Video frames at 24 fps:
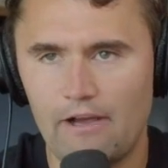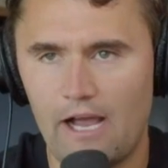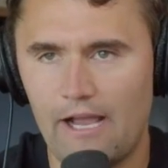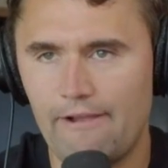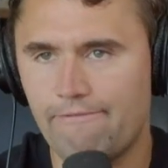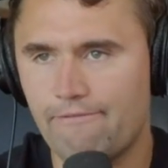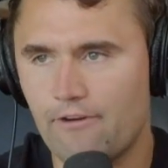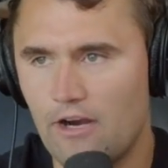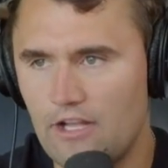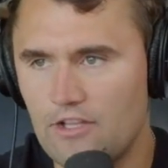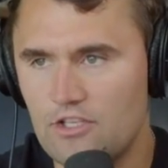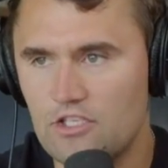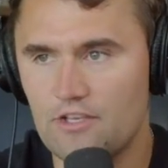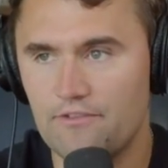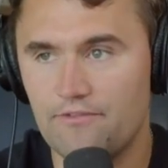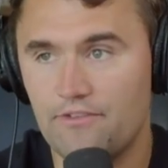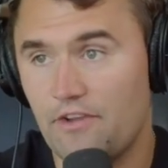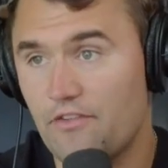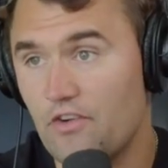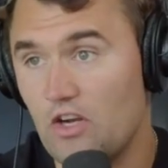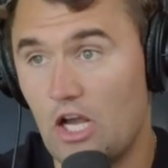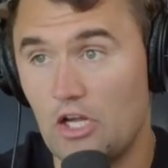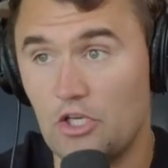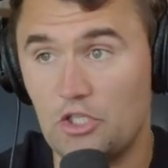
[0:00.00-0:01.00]
5 friends
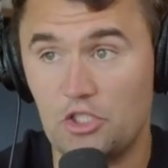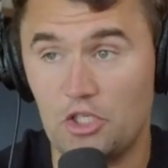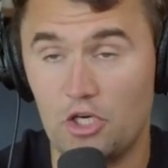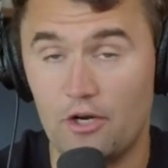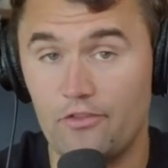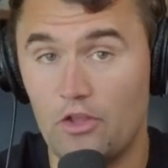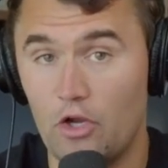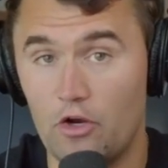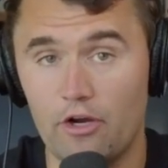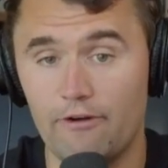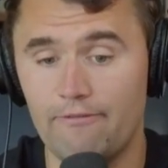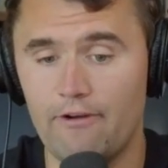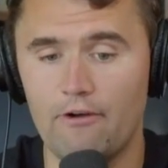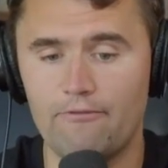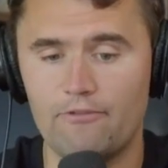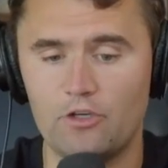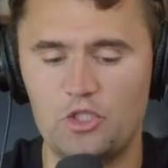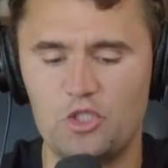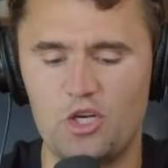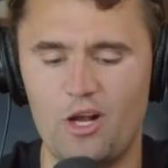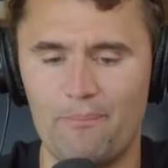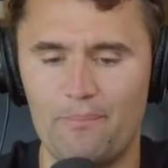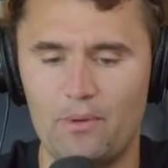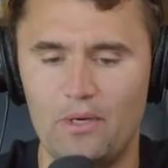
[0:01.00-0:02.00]
of you're not sure if they're going to
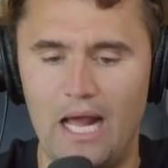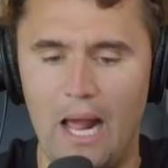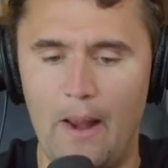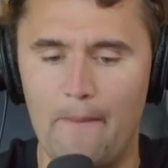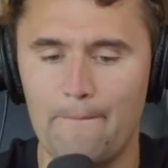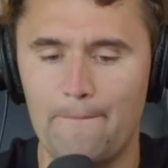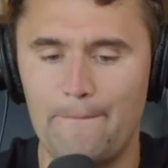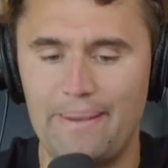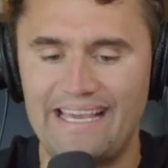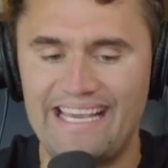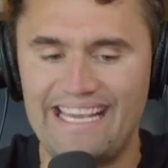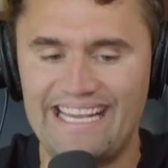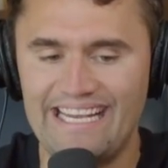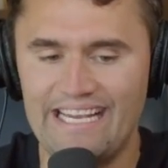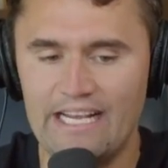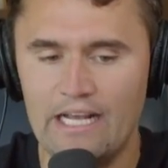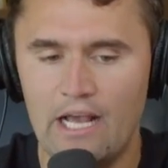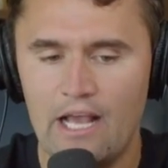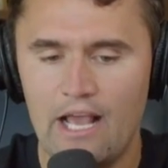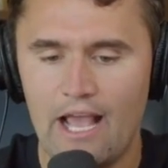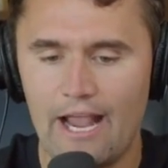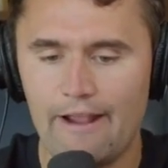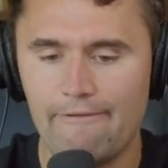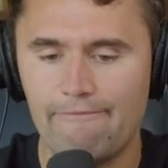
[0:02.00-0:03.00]
vote for Trump or not.
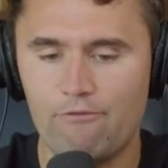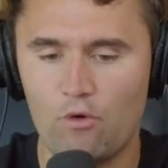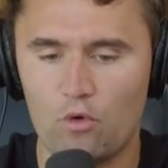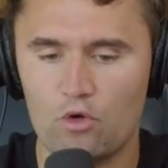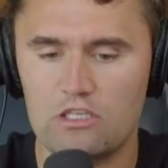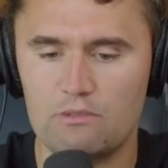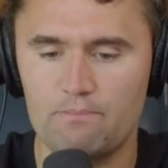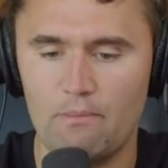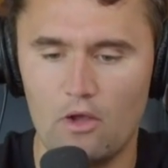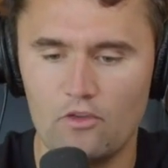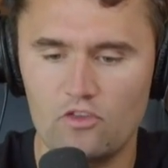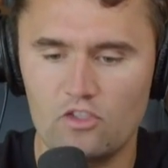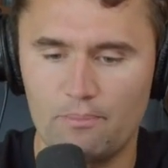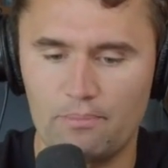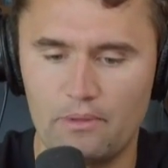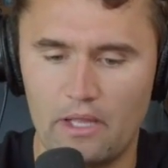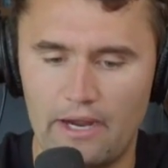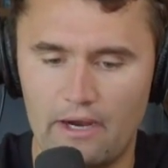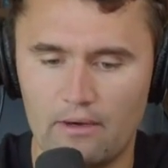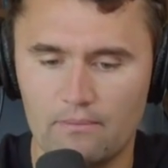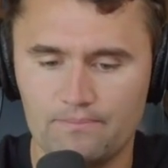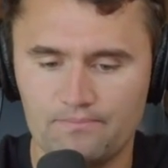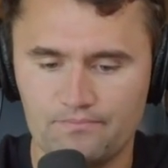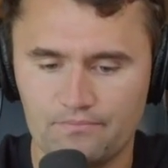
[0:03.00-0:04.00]
Be a force
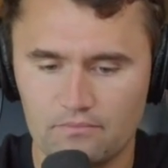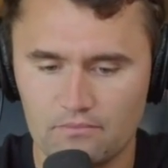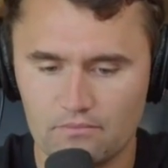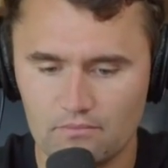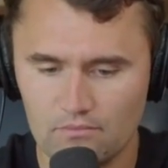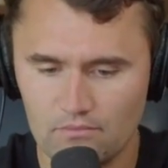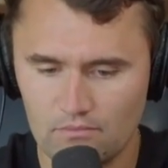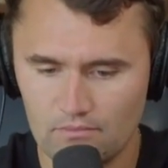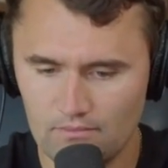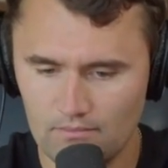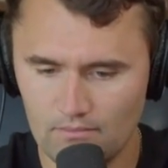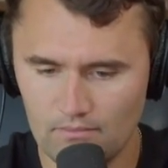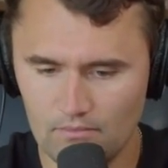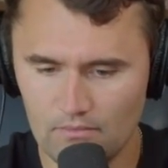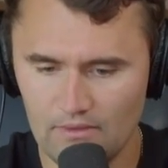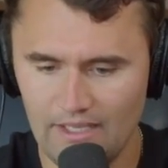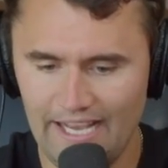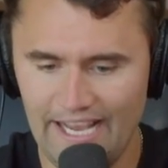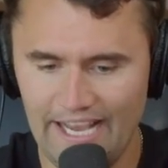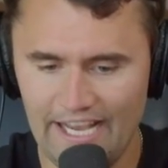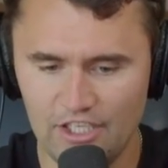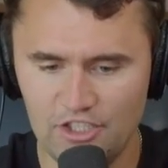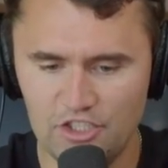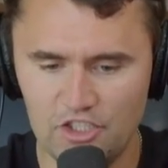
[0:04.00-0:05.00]
multiplier.
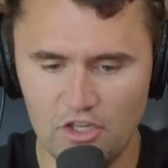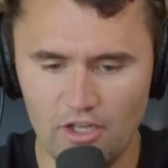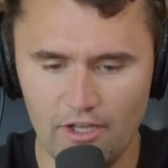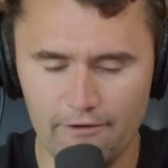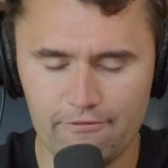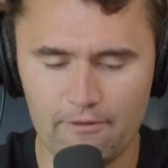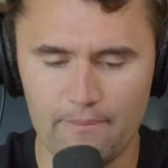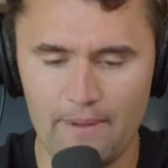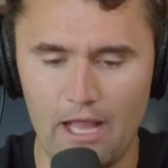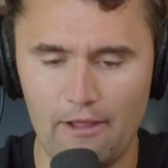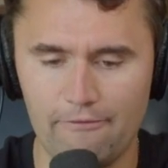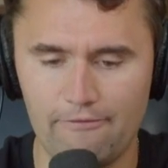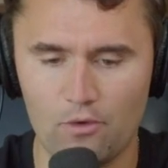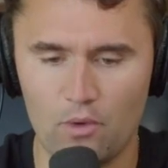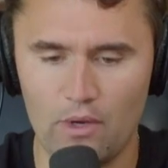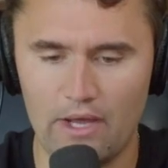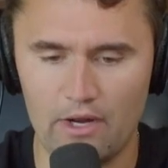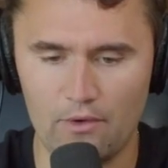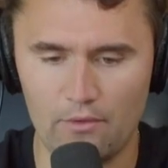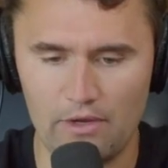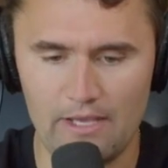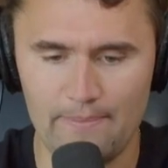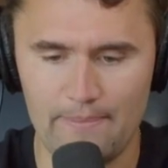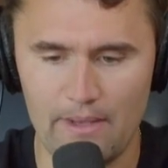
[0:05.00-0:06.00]
Angela from
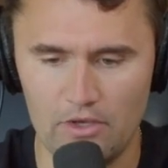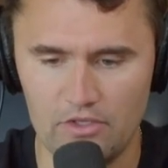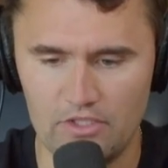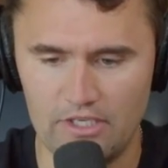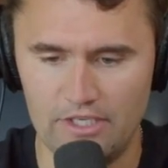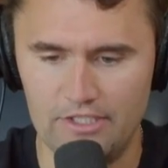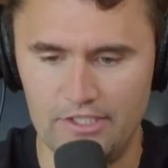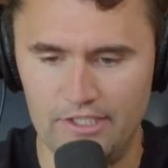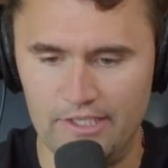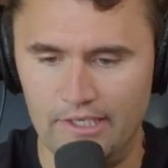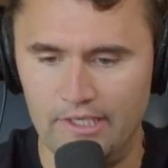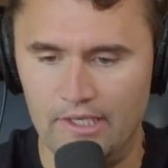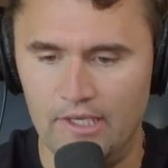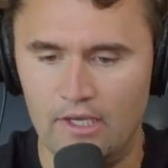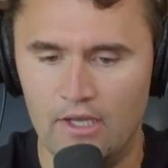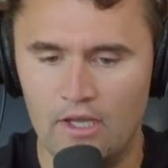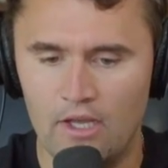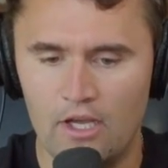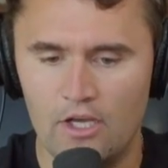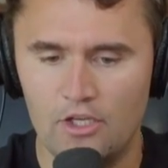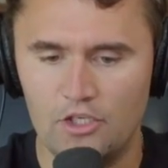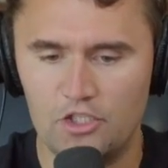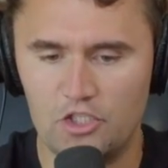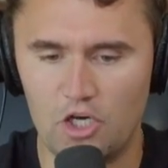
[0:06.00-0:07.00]
Alpharetta emails us.
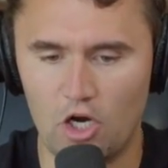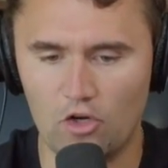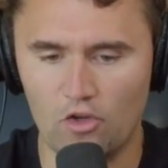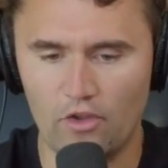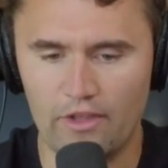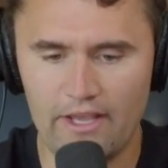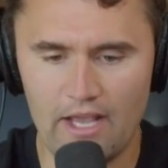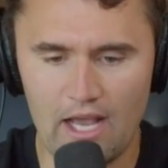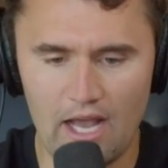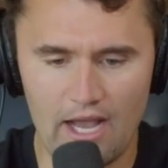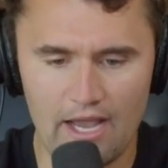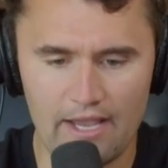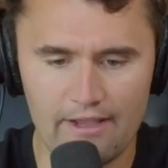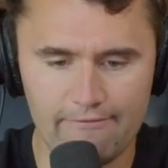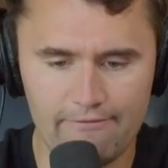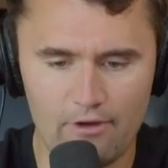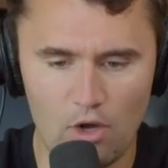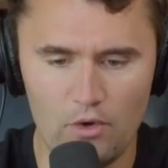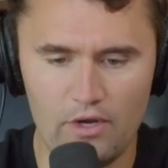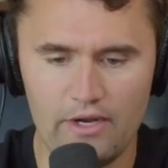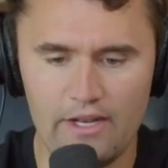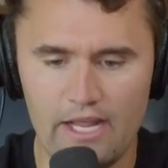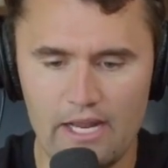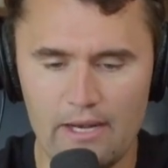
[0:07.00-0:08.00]
Charlie,
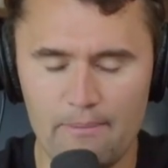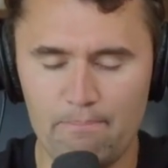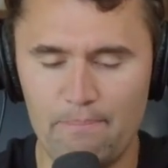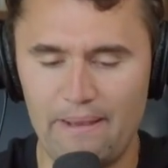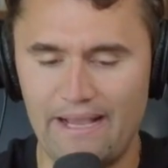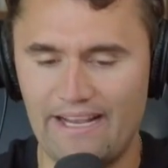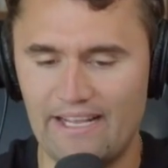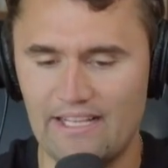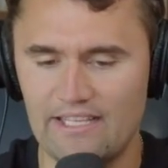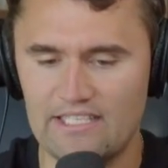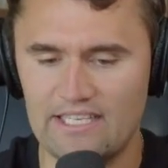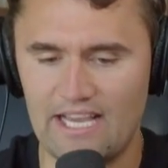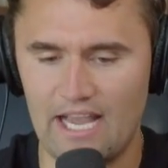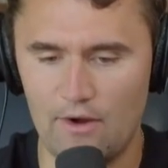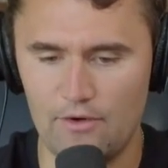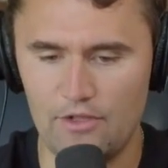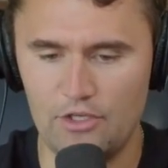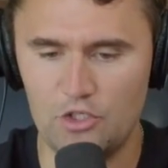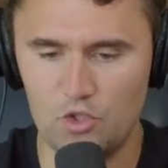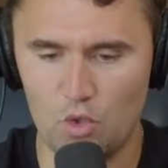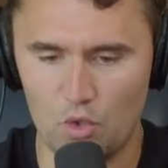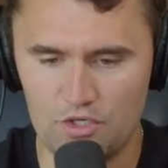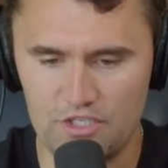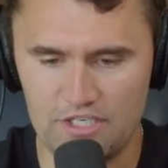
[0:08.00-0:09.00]
I voted in Pickens
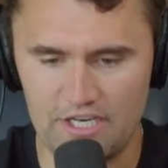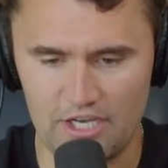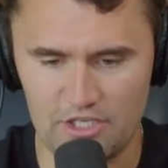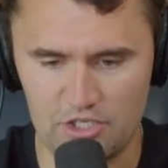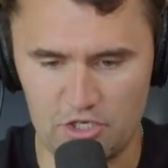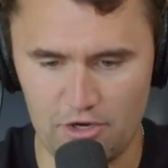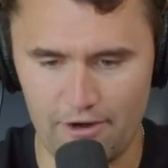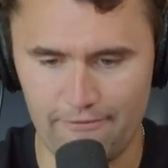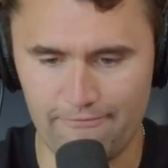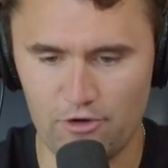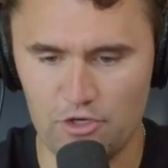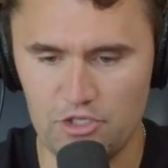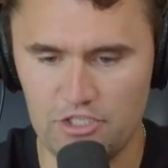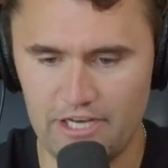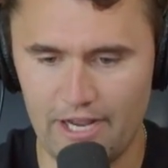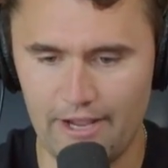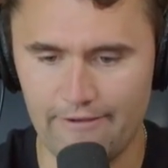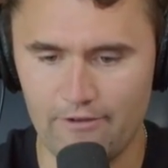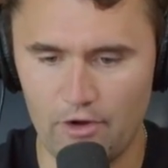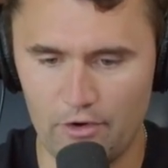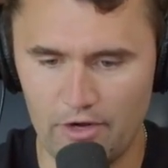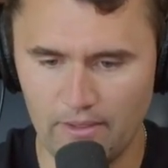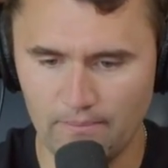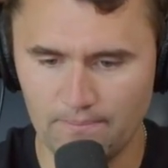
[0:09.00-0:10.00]
County, Georgia yesterday,
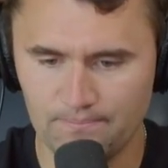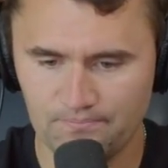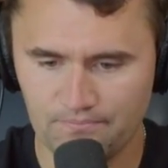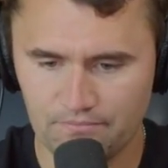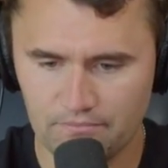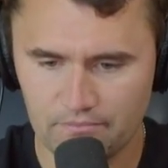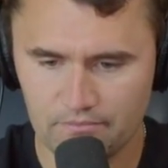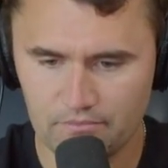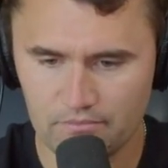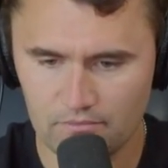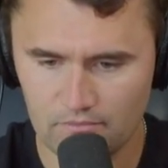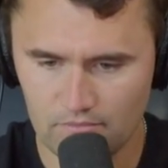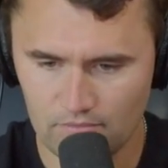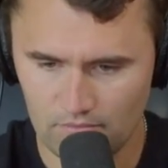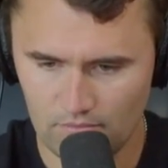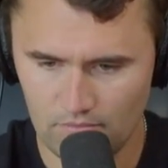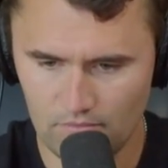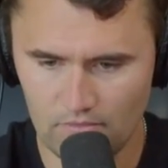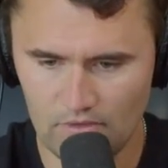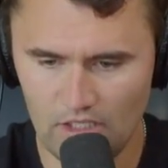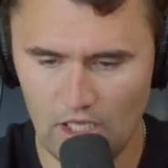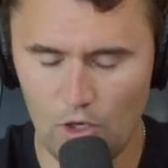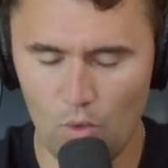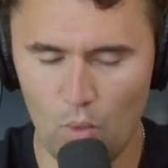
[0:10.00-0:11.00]
first day of voting.
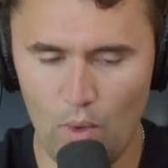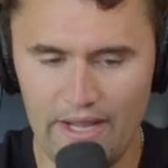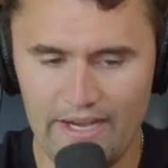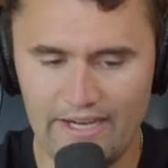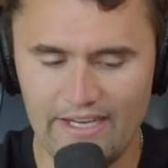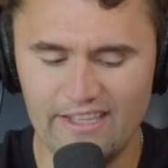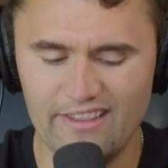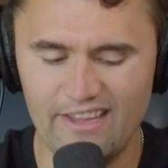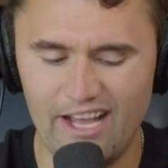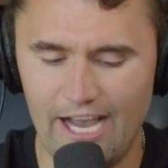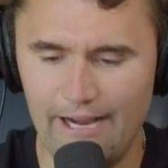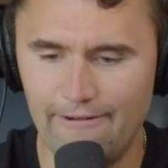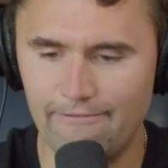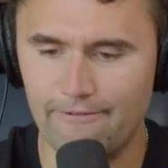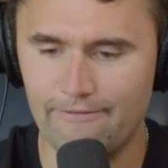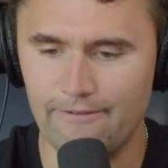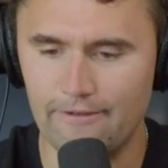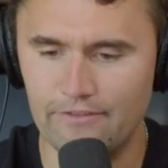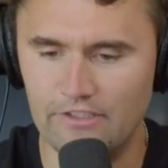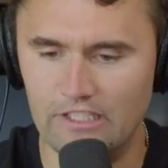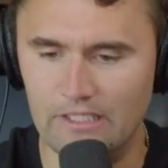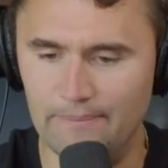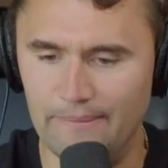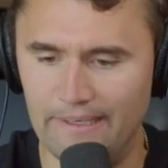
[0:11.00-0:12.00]
I waited in line
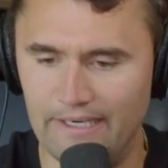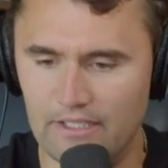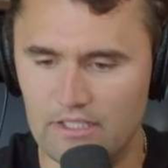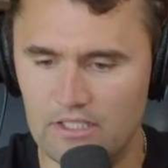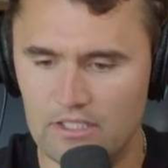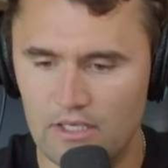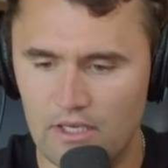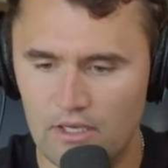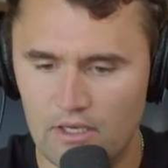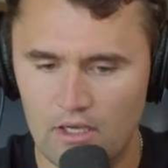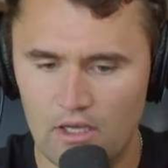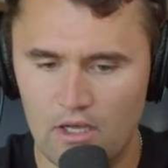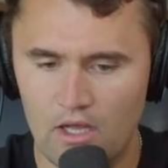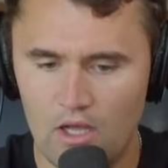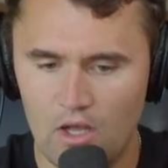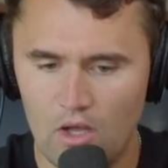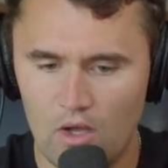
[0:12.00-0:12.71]
for 15 minutes.